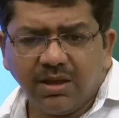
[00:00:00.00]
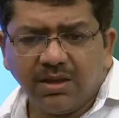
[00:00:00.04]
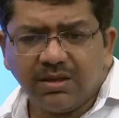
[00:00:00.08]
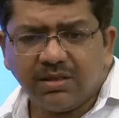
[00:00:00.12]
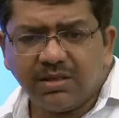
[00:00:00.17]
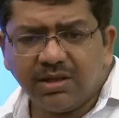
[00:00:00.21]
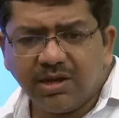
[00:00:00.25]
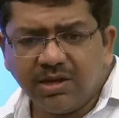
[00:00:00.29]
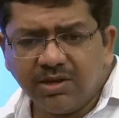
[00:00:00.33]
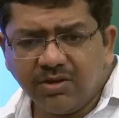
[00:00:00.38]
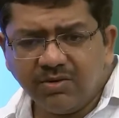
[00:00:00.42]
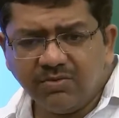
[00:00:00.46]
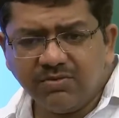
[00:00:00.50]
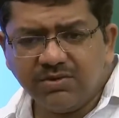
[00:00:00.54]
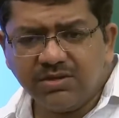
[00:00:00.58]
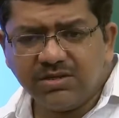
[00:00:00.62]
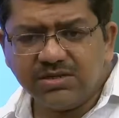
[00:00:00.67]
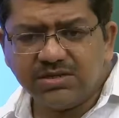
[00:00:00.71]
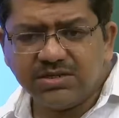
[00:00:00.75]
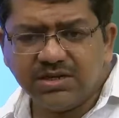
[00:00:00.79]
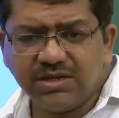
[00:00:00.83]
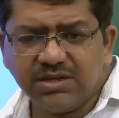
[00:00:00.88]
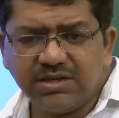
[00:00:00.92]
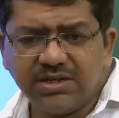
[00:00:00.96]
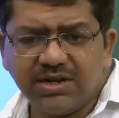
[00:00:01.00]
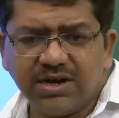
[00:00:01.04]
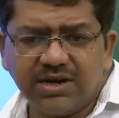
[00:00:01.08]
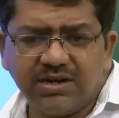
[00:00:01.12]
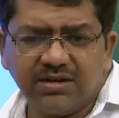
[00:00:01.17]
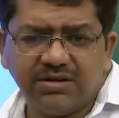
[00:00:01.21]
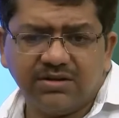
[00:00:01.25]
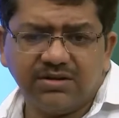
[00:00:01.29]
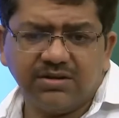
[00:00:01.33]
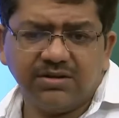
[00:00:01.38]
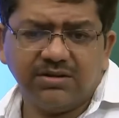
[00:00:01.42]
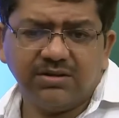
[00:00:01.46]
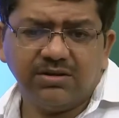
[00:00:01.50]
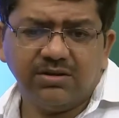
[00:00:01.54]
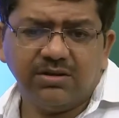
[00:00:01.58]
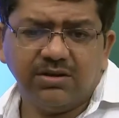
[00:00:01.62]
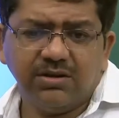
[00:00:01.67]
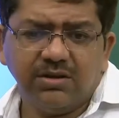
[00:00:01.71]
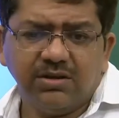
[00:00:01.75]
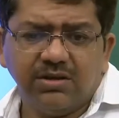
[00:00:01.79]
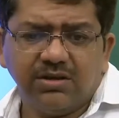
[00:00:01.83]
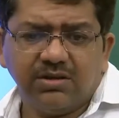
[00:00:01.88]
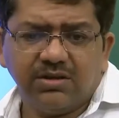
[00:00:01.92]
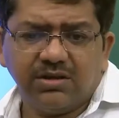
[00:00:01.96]
Then you will see that
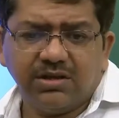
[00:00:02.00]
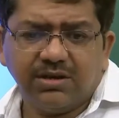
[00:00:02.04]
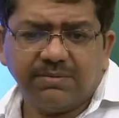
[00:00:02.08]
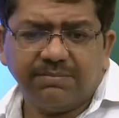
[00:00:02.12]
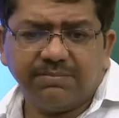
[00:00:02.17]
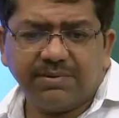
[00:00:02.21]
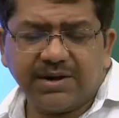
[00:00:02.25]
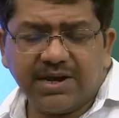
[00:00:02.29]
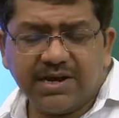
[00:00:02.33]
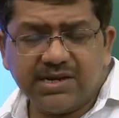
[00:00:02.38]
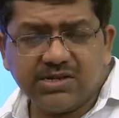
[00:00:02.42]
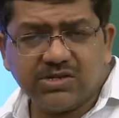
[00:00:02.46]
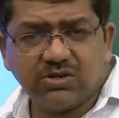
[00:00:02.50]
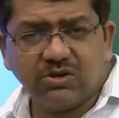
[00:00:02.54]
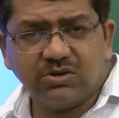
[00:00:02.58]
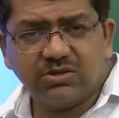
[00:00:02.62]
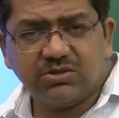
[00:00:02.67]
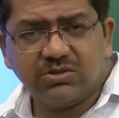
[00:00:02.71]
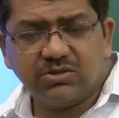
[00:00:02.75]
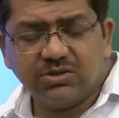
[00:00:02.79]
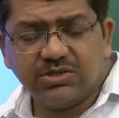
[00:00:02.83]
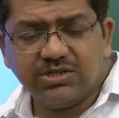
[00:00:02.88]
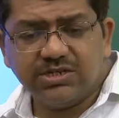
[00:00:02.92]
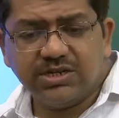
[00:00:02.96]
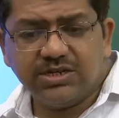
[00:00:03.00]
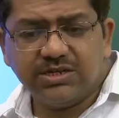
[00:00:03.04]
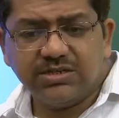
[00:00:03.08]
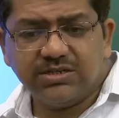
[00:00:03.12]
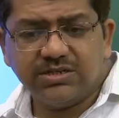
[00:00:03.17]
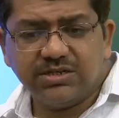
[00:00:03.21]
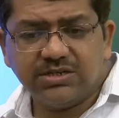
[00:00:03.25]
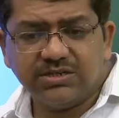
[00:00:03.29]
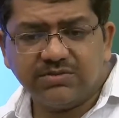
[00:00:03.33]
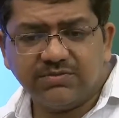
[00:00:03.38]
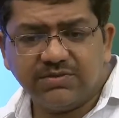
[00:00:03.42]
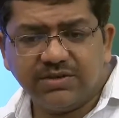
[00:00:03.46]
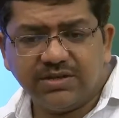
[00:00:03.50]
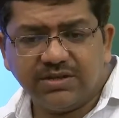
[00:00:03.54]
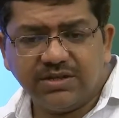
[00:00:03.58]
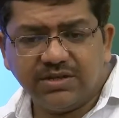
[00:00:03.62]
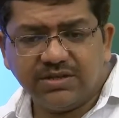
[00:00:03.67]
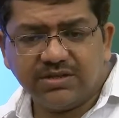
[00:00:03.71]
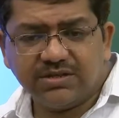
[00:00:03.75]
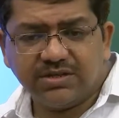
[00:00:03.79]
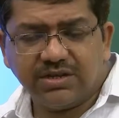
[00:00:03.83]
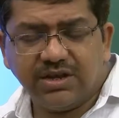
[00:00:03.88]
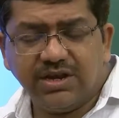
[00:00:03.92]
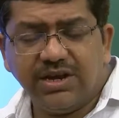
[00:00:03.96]
the price also changes with
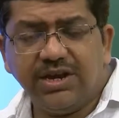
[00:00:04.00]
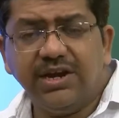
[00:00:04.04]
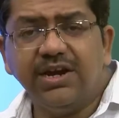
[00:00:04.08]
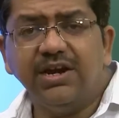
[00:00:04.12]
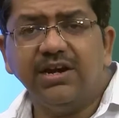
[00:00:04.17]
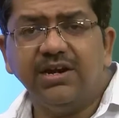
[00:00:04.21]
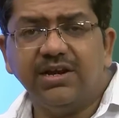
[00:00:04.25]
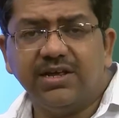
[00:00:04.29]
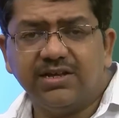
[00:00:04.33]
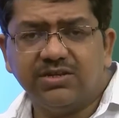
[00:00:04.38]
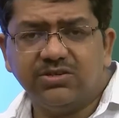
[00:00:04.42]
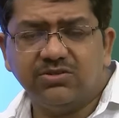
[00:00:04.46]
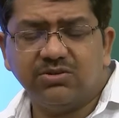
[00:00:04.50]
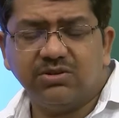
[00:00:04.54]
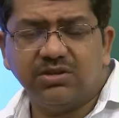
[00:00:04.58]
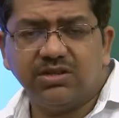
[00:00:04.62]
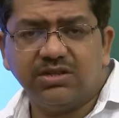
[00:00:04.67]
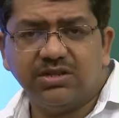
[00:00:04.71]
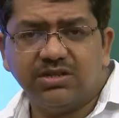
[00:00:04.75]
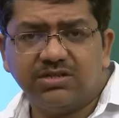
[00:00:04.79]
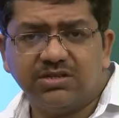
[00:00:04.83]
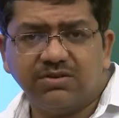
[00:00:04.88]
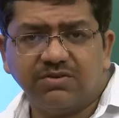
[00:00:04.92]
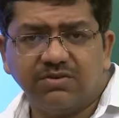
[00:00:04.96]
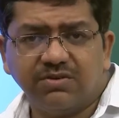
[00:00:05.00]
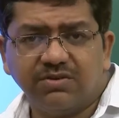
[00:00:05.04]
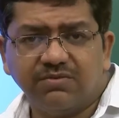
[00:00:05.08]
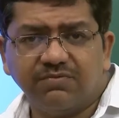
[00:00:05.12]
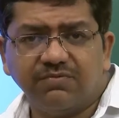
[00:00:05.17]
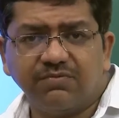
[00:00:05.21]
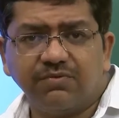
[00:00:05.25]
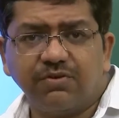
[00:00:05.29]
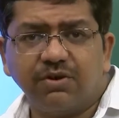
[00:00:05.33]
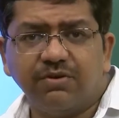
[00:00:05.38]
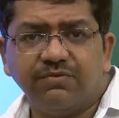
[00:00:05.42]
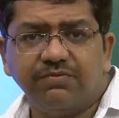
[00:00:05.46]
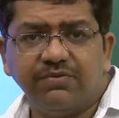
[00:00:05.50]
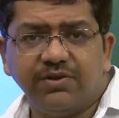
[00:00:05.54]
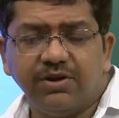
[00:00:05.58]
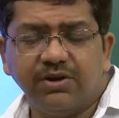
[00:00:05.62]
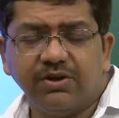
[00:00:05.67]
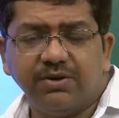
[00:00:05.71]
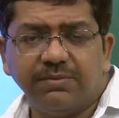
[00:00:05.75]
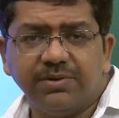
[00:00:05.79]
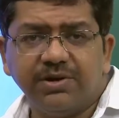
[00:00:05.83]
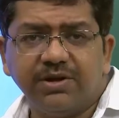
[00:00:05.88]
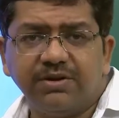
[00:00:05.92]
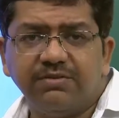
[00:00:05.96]
this yield. Actually this
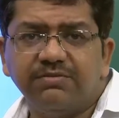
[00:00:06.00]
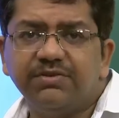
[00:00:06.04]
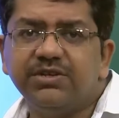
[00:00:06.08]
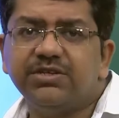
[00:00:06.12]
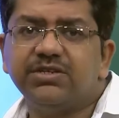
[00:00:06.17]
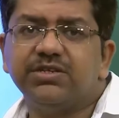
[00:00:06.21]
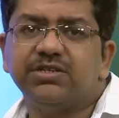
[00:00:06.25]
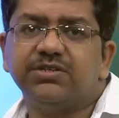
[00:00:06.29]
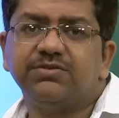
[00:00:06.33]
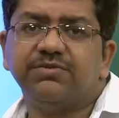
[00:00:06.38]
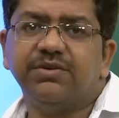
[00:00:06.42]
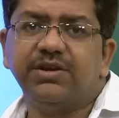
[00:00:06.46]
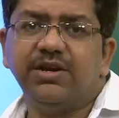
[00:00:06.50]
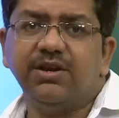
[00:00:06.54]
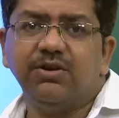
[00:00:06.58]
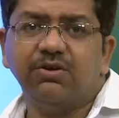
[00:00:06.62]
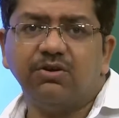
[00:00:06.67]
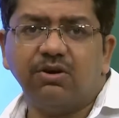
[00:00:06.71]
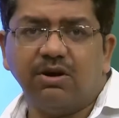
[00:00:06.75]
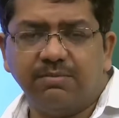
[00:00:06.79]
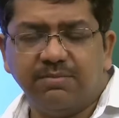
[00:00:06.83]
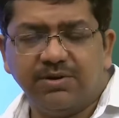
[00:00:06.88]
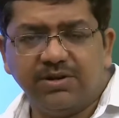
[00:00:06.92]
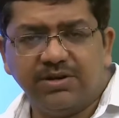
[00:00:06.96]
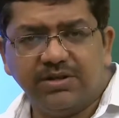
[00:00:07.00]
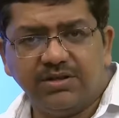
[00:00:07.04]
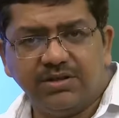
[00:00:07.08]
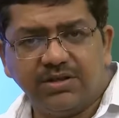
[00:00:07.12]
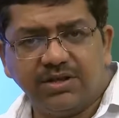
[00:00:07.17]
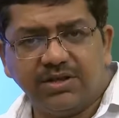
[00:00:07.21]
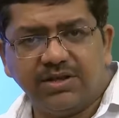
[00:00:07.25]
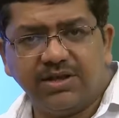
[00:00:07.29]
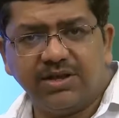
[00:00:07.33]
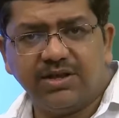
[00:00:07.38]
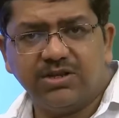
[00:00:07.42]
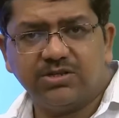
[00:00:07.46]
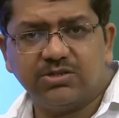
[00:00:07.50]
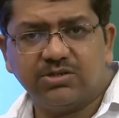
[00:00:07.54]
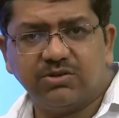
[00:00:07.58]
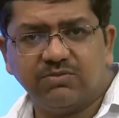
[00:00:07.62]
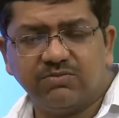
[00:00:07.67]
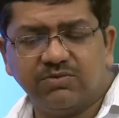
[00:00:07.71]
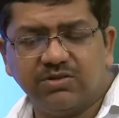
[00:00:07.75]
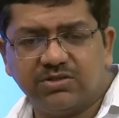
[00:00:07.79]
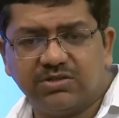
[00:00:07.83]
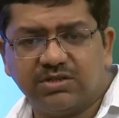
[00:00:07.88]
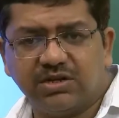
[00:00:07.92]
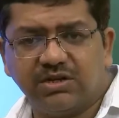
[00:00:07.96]
phenomena which is very common in the case of
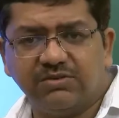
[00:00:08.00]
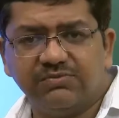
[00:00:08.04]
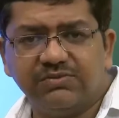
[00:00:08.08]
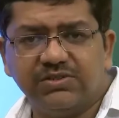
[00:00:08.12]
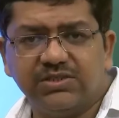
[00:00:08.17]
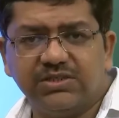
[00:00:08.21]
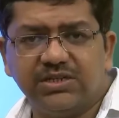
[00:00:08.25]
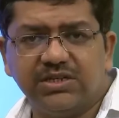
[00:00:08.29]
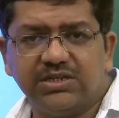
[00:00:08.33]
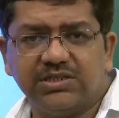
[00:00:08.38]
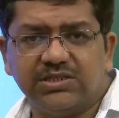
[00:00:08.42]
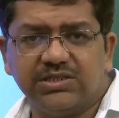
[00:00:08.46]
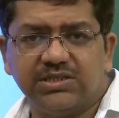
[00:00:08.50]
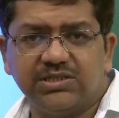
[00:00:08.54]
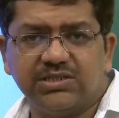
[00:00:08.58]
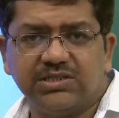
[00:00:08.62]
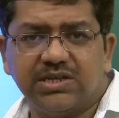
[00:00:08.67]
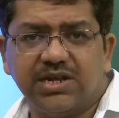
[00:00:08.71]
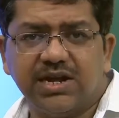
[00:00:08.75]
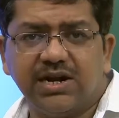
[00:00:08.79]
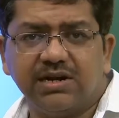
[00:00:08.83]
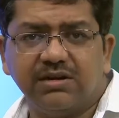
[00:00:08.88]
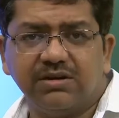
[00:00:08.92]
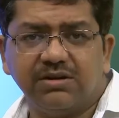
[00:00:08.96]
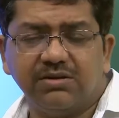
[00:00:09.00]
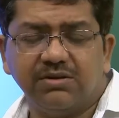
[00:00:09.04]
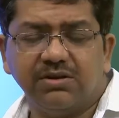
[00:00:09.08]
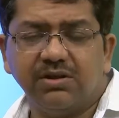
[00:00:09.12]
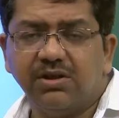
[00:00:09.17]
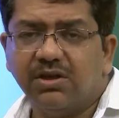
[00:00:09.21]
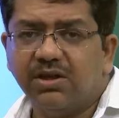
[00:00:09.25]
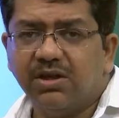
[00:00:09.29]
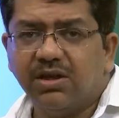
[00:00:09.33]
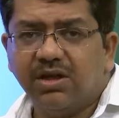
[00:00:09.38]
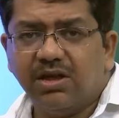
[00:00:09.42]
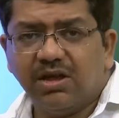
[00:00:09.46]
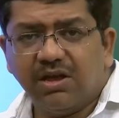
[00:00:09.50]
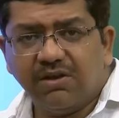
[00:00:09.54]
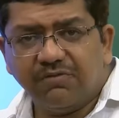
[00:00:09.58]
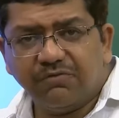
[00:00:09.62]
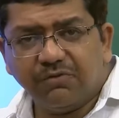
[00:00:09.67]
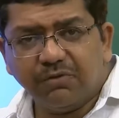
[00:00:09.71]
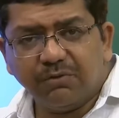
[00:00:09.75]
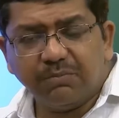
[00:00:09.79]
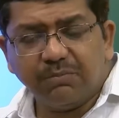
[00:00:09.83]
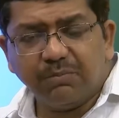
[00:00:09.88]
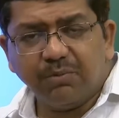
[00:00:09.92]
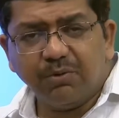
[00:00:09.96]
the services is that if
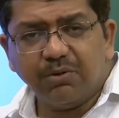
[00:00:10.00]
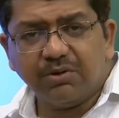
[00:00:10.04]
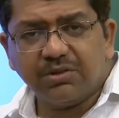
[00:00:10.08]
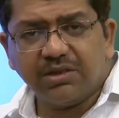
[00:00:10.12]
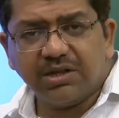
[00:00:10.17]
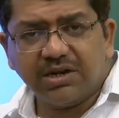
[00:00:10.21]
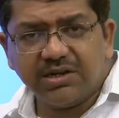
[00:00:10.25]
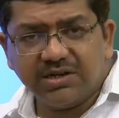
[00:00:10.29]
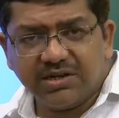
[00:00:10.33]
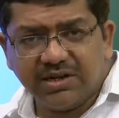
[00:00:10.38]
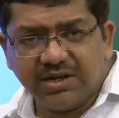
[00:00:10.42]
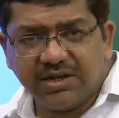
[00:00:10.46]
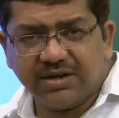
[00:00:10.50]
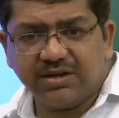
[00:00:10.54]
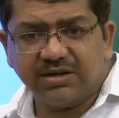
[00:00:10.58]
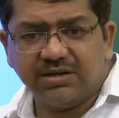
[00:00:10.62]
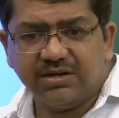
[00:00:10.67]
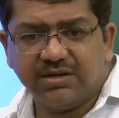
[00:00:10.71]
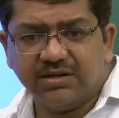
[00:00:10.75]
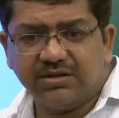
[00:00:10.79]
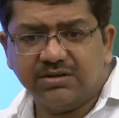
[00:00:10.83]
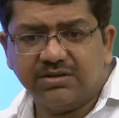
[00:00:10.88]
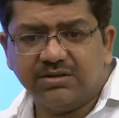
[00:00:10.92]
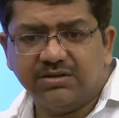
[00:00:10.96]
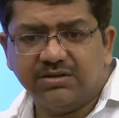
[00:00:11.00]
you book the ticket